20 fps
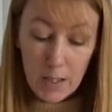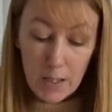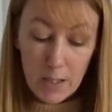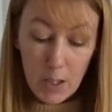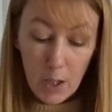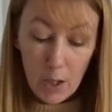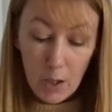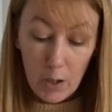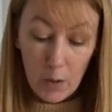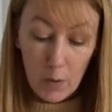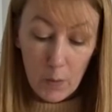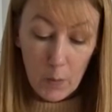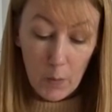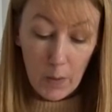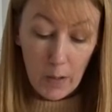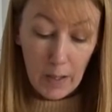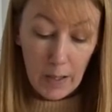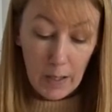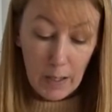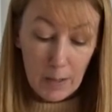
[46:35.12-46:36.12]

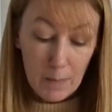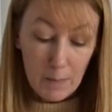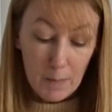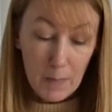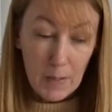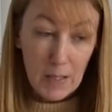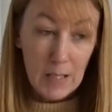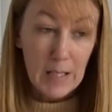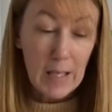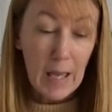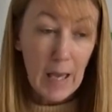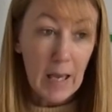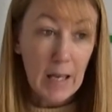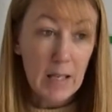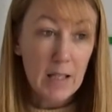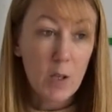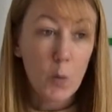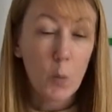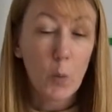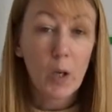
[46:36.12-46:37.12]
So yeah,
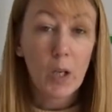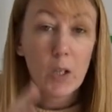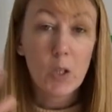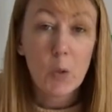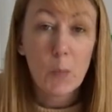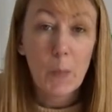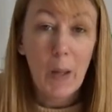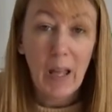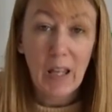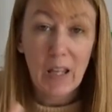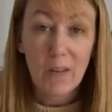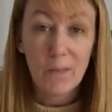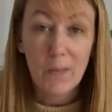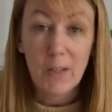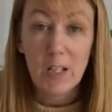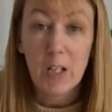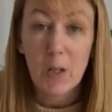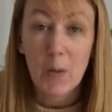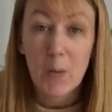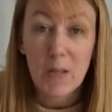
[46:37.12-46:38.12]
so when I do packing
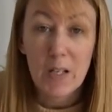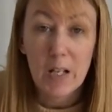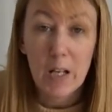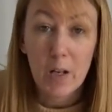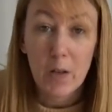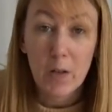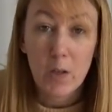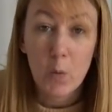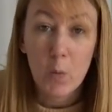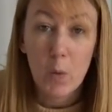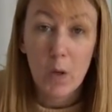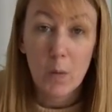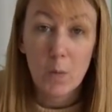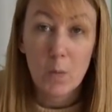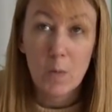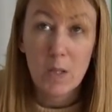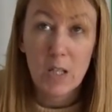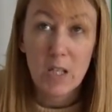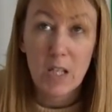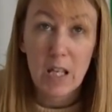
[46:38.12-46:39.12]
videos now, you
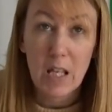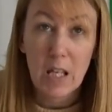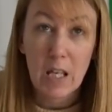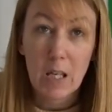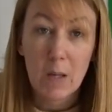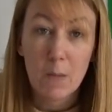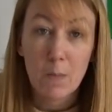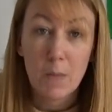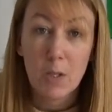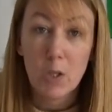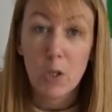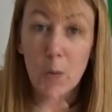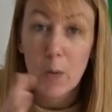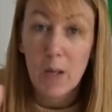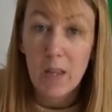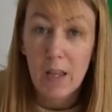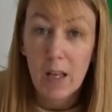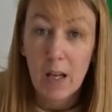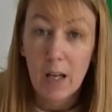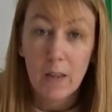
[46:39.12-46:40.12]
won't see me
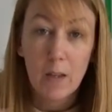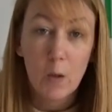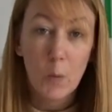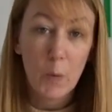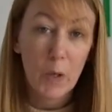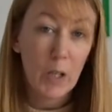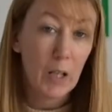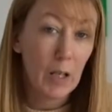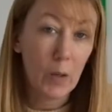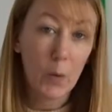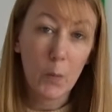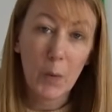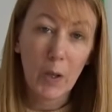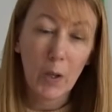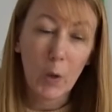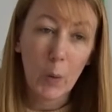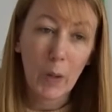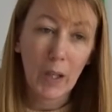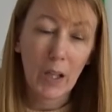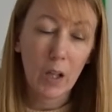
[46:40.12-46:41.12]
doing that. They'll be a little
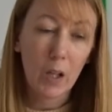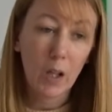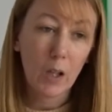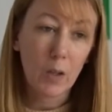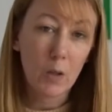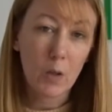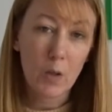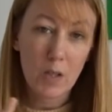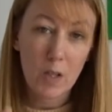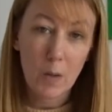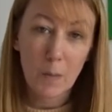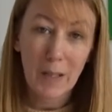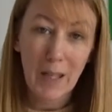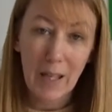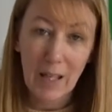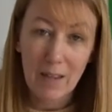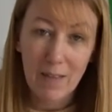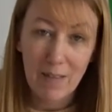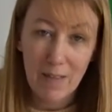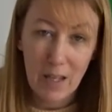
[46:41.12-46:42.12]
bit quicker because I'm
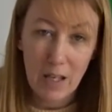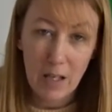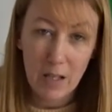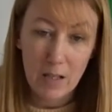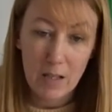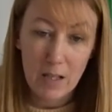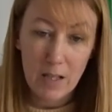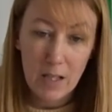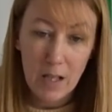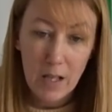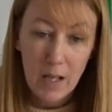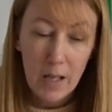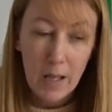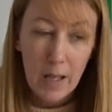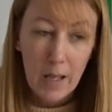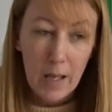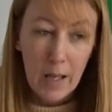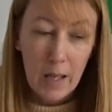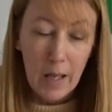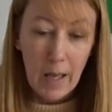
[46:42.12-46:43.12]
getting things
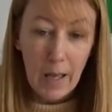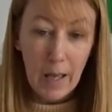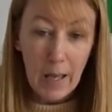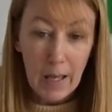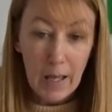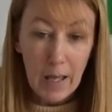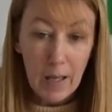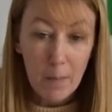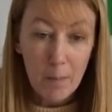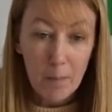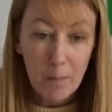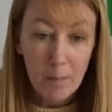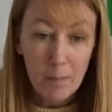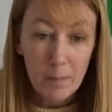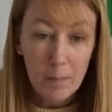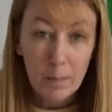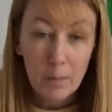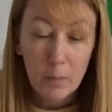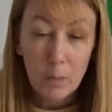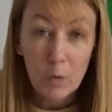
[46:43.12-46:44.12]

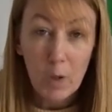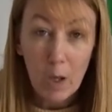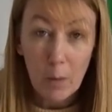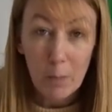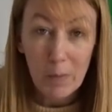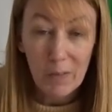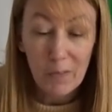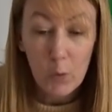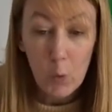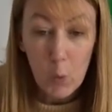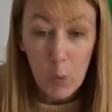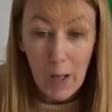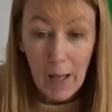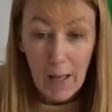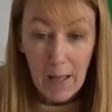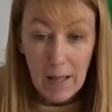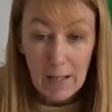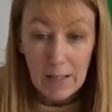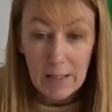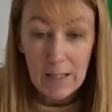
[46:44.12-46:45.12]
done
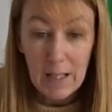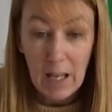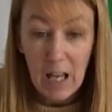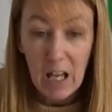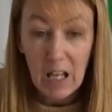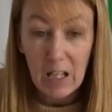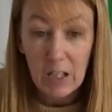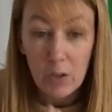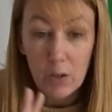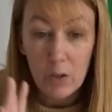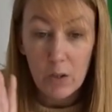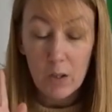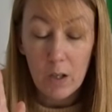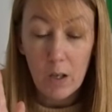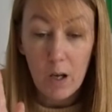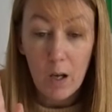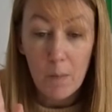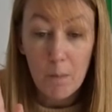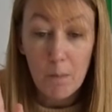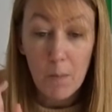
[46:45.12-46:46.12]
beforehand, and
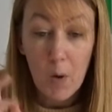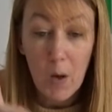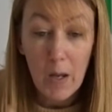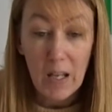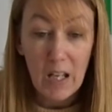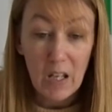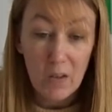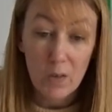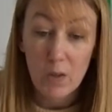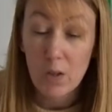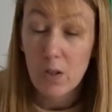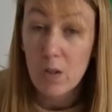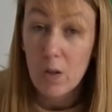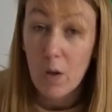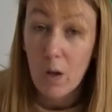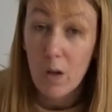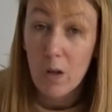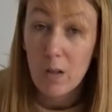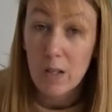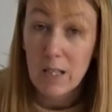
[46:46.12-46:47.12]
I might even
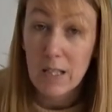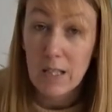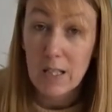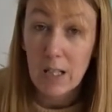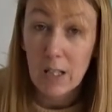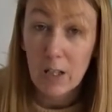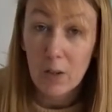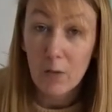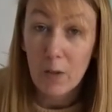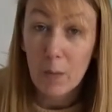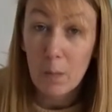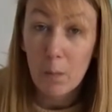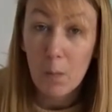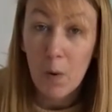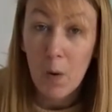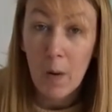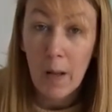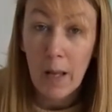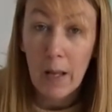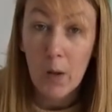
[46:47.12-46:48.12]
start stickering
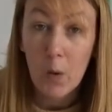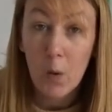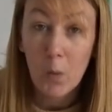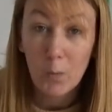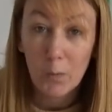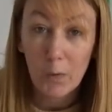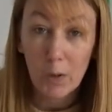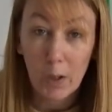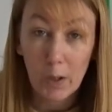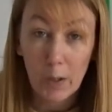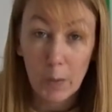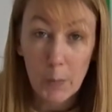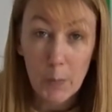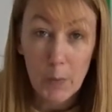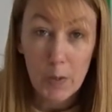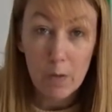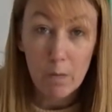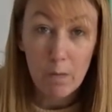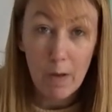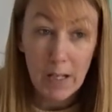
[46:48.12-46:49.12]
my
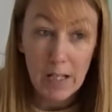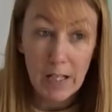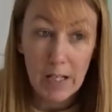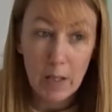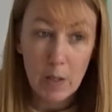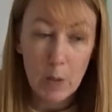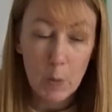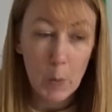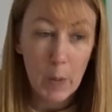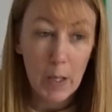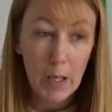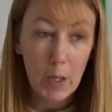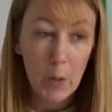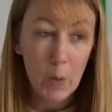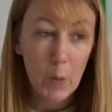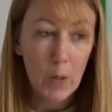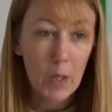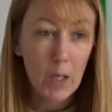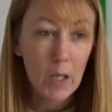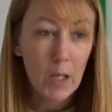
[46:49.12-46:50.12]
envelopes ready as well,